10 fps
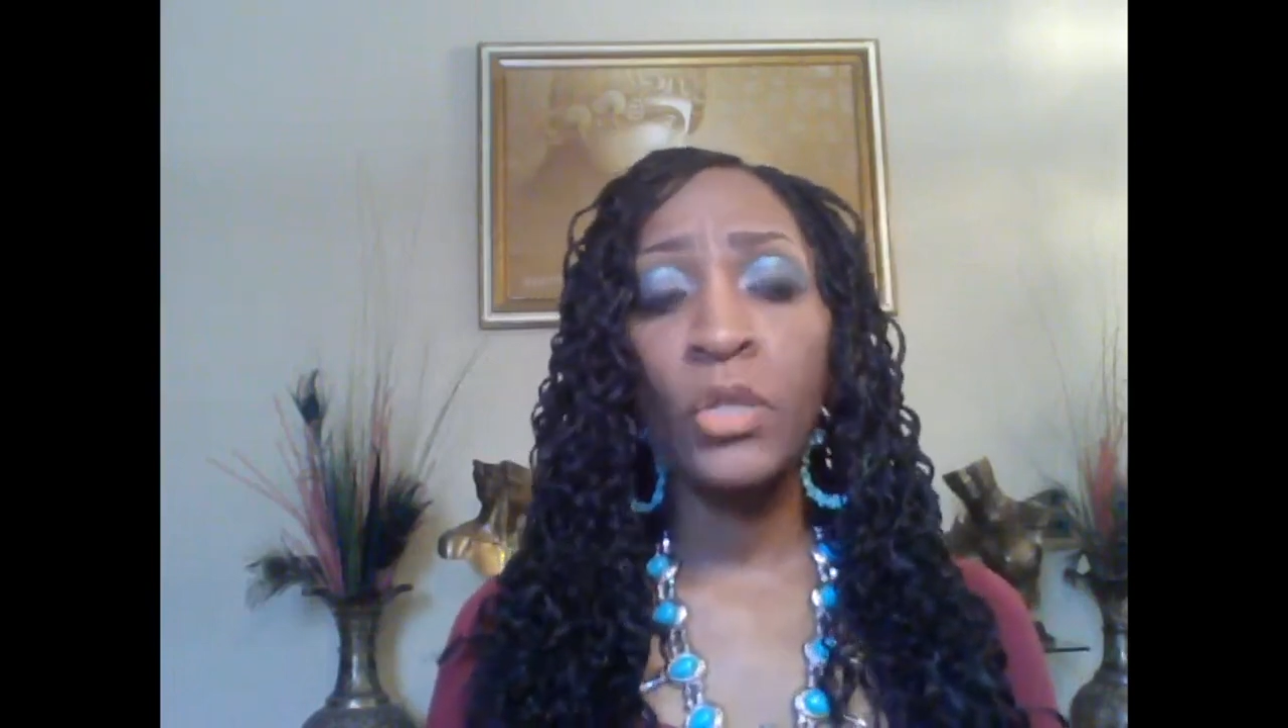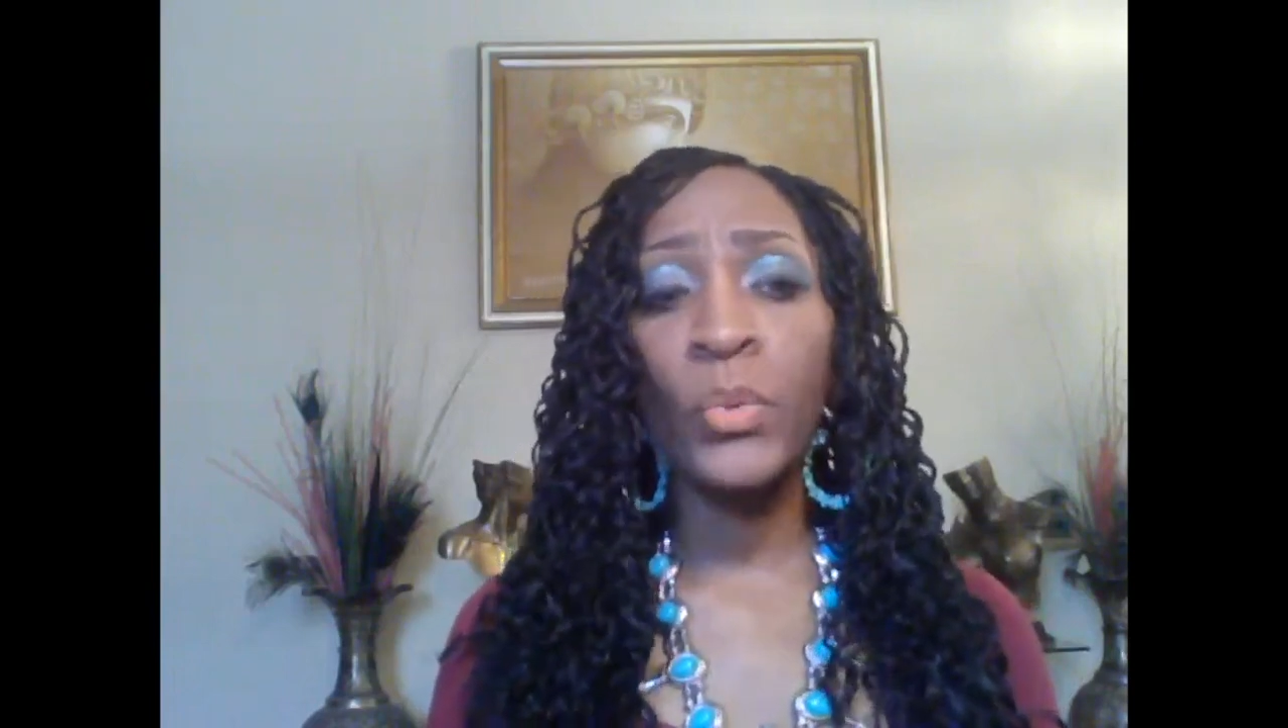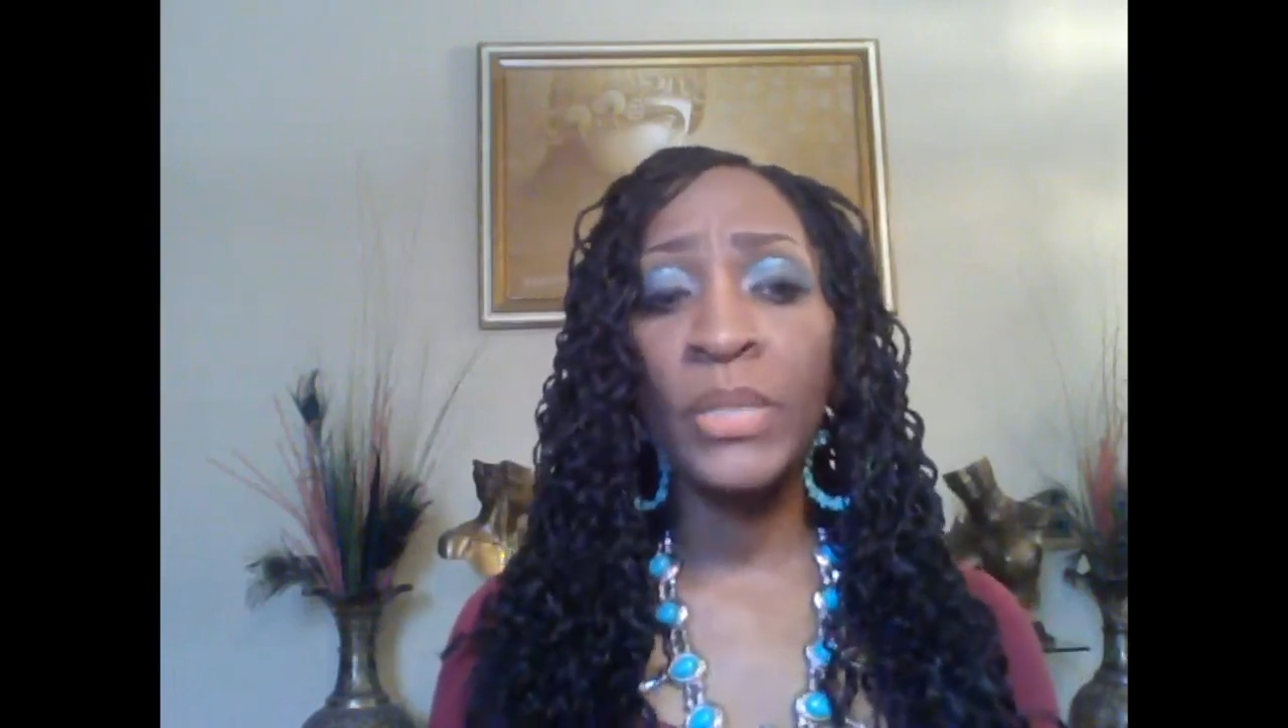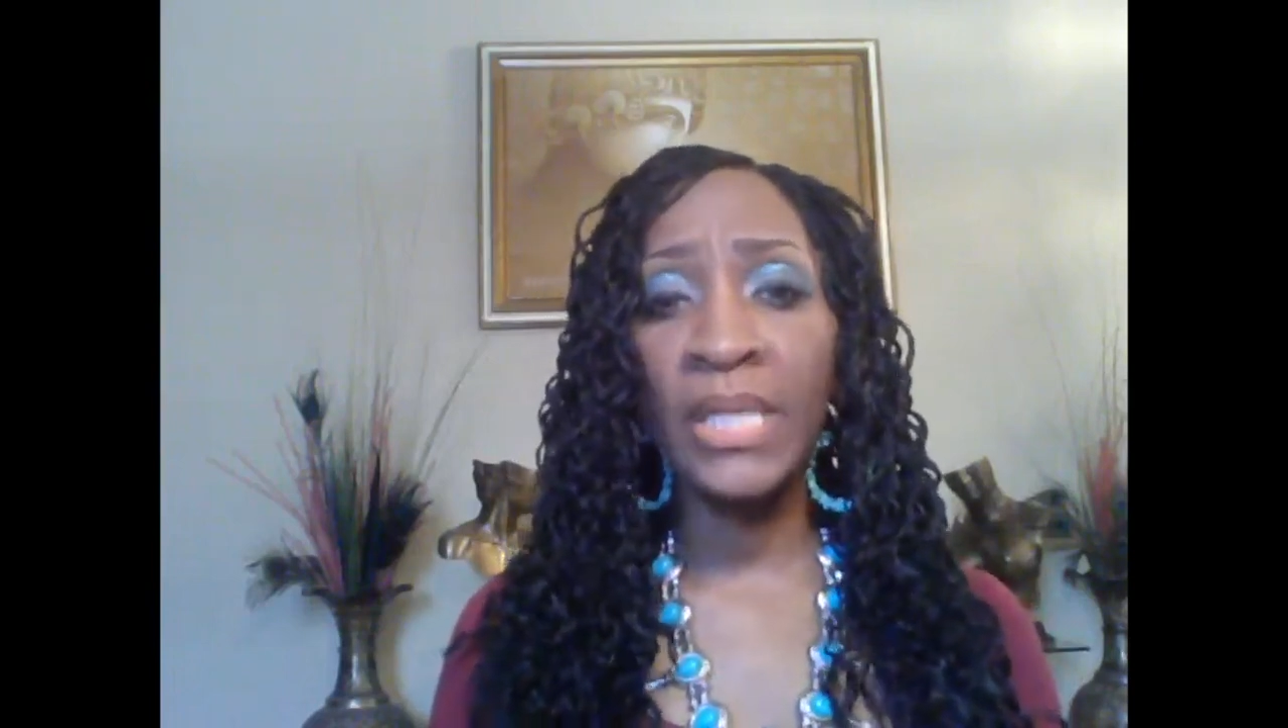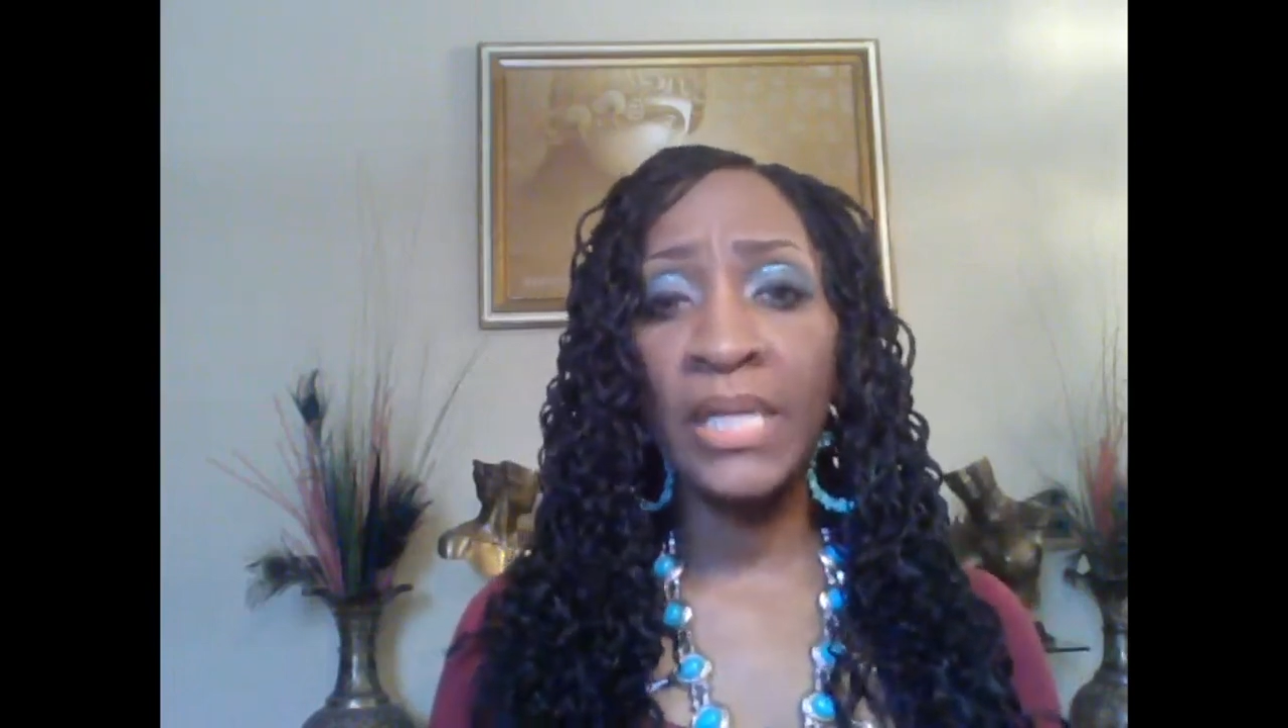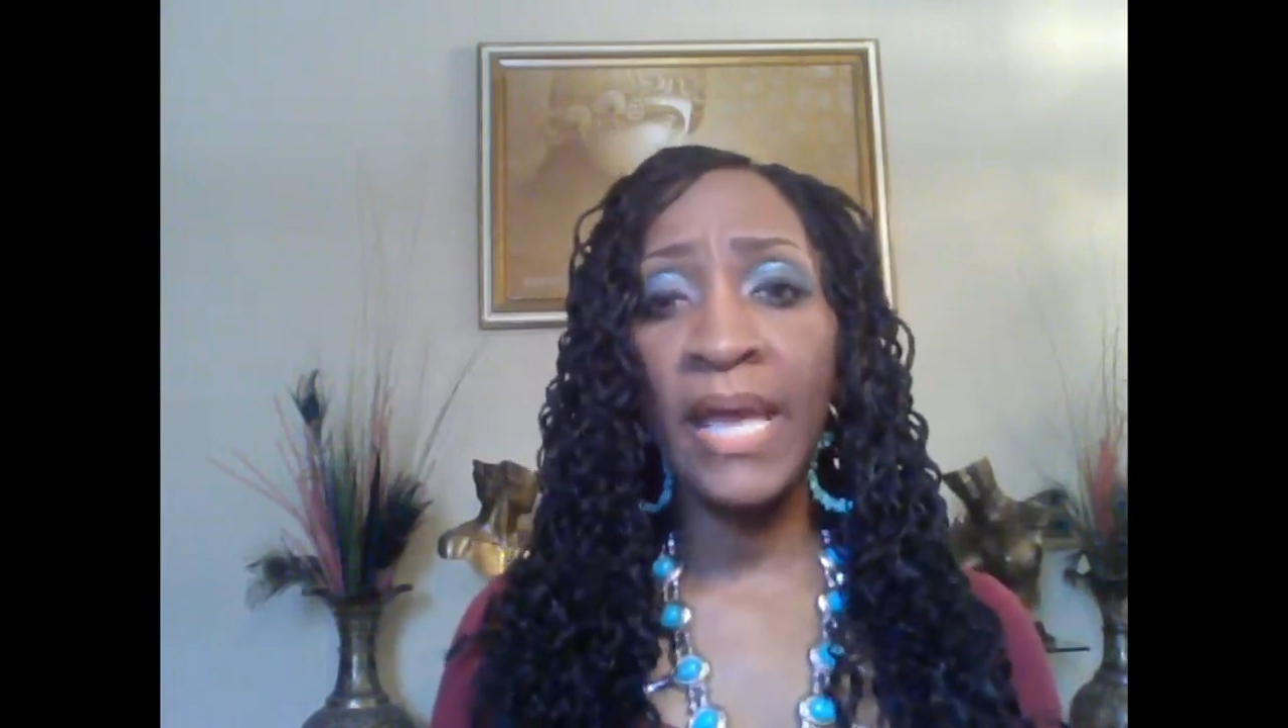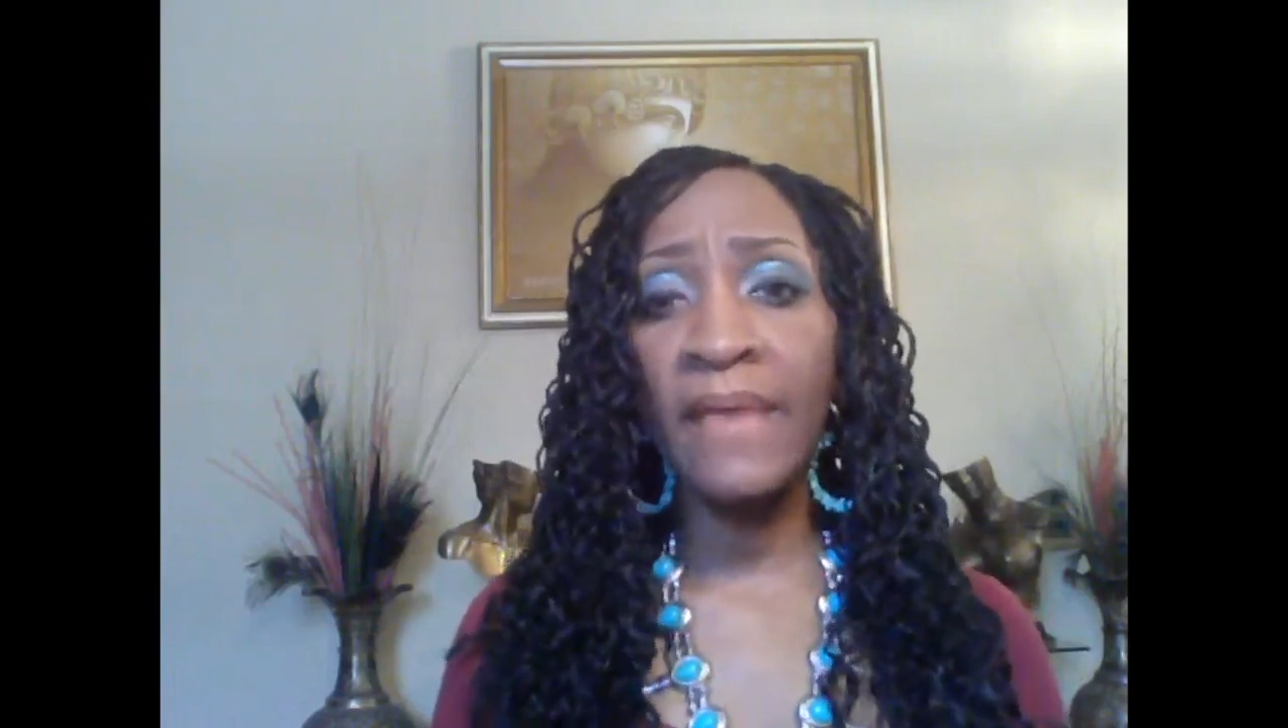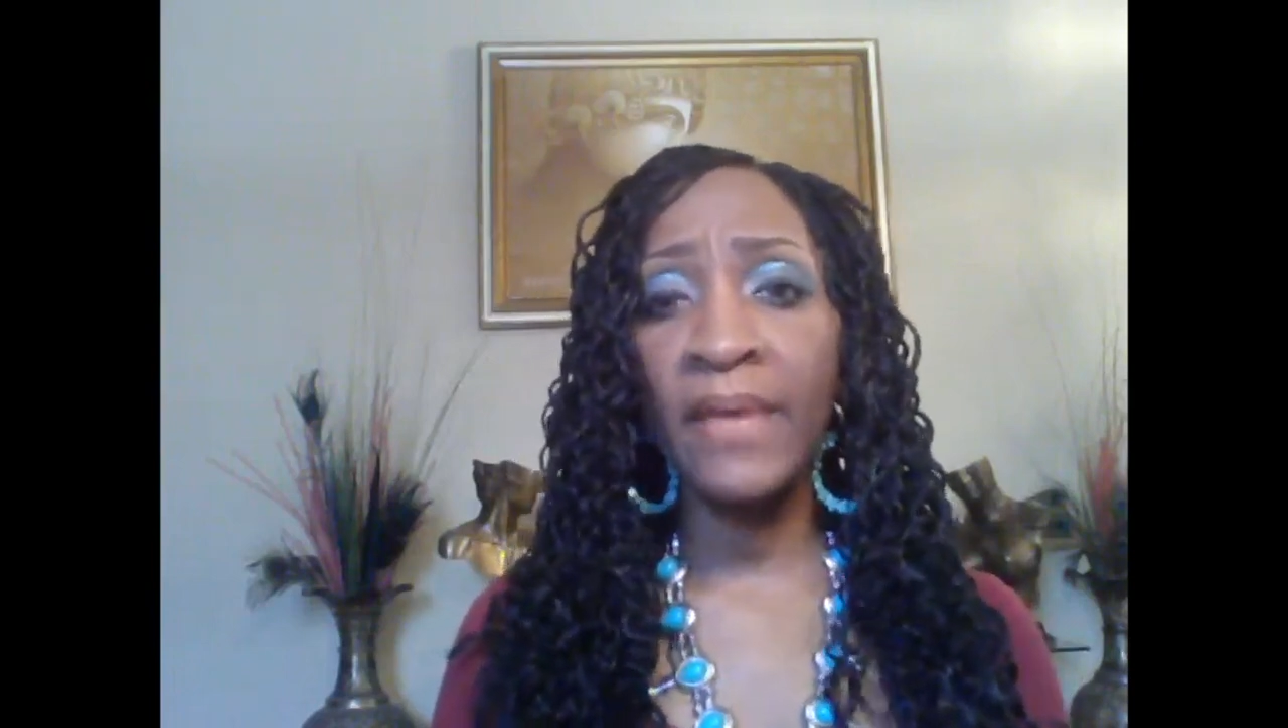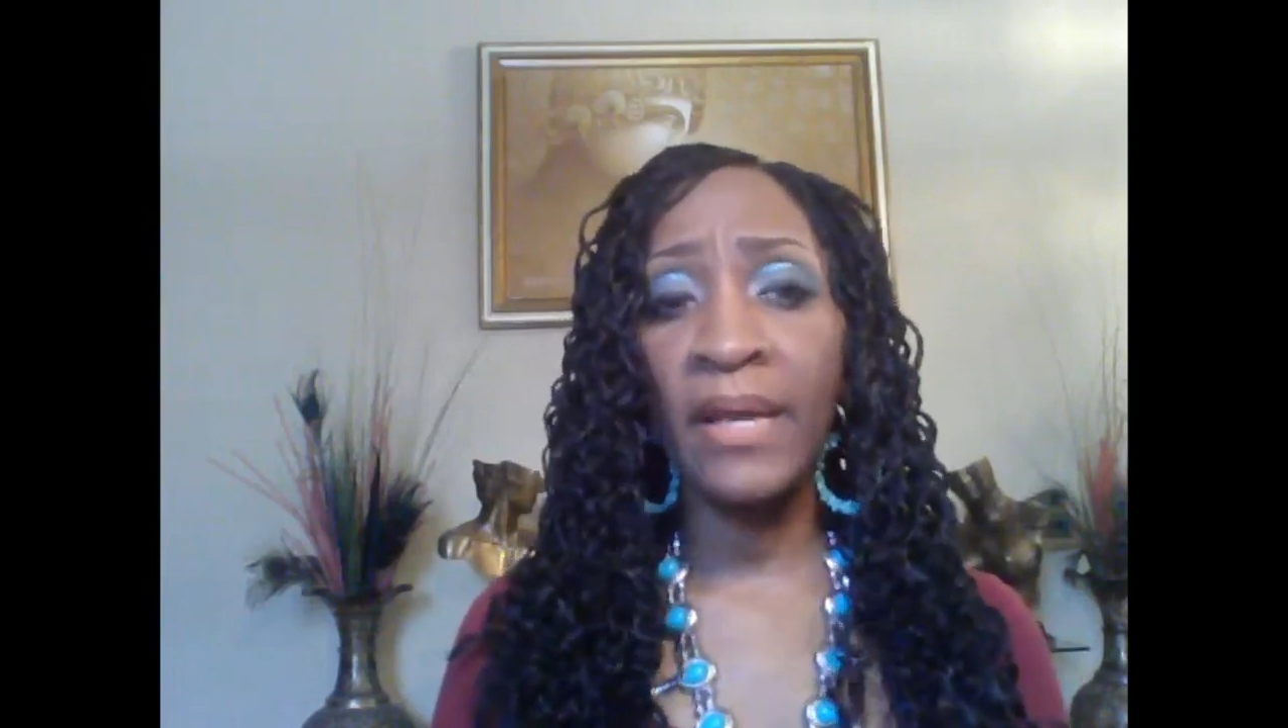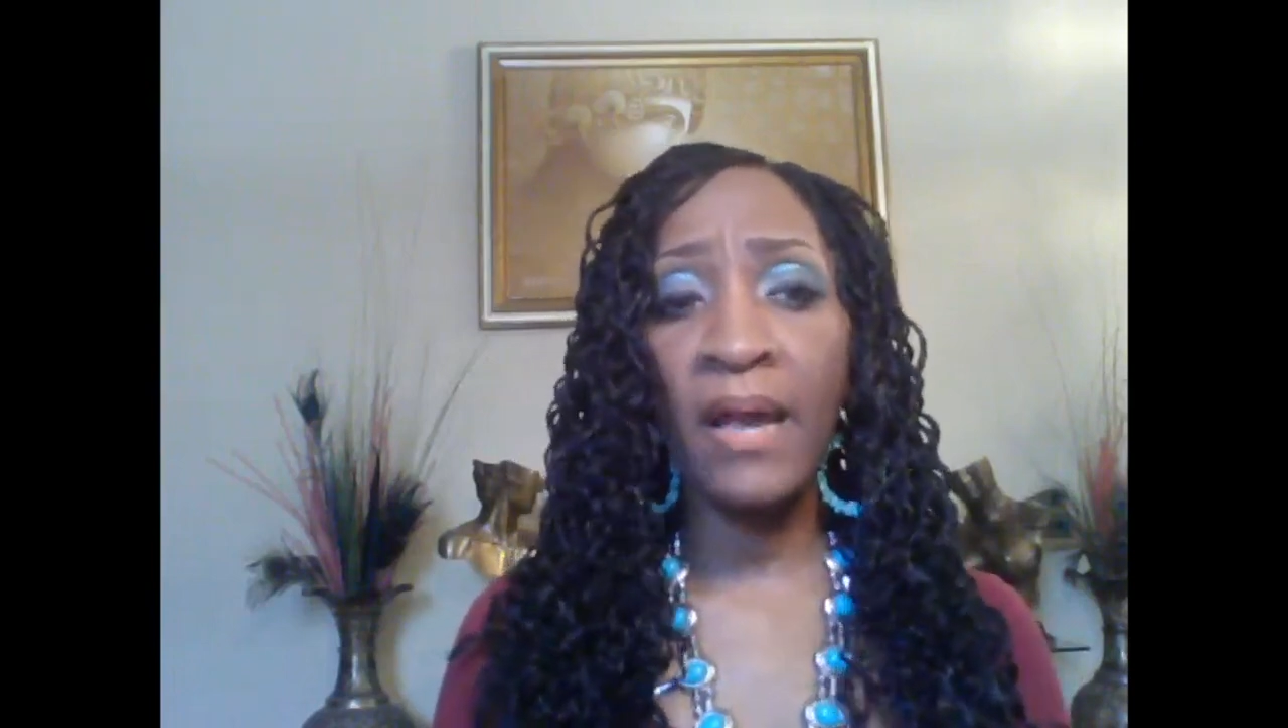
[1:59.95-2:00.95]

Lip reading: So we did have that